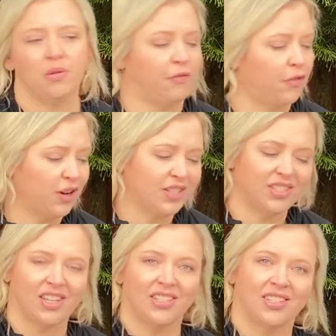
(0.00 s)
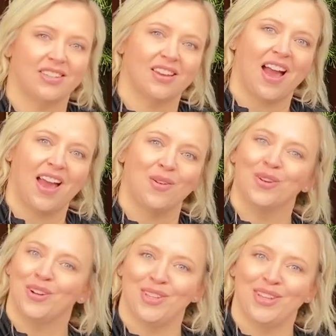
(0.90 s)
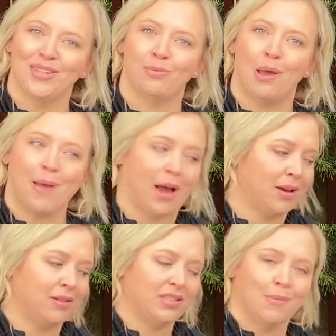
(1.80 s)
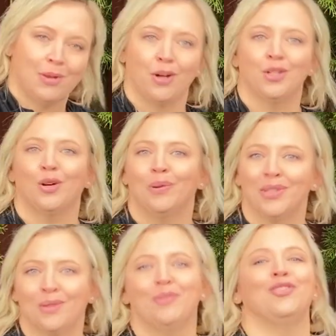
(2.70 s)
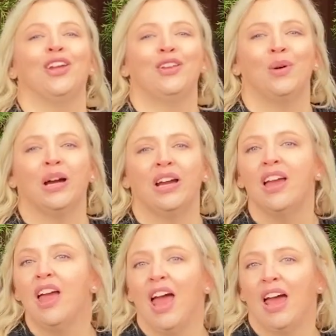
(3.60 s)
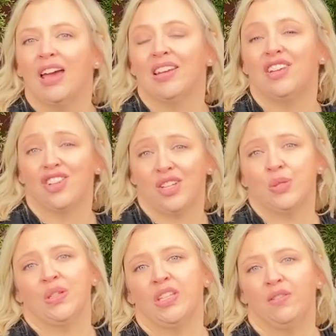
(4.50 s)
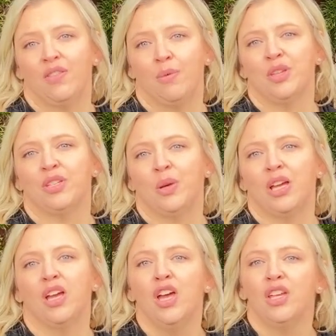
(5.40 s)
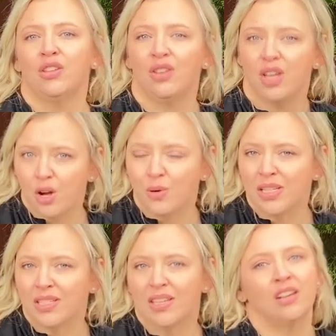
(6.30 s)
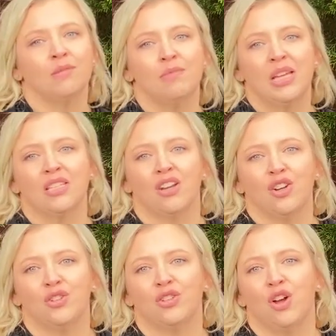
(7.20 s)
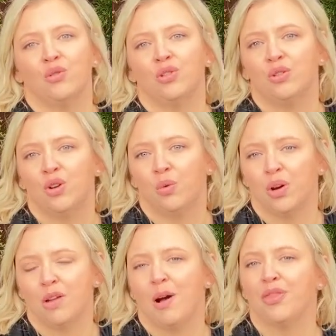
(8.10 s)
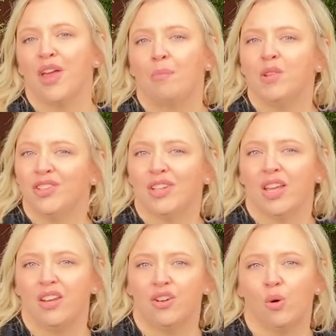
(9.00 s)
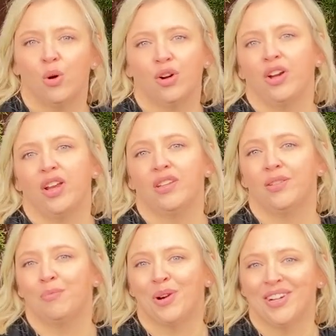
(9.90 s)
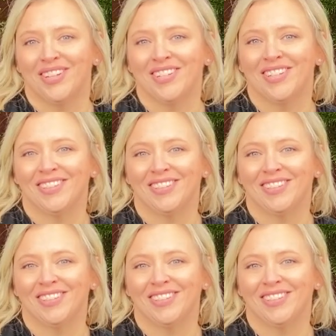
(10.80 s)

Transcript: For instance, I ordered these way back, some in October and some in January, and I just received them this week. So they know when to send them based on your zone, so don't worry about that, but just getting your order in is important.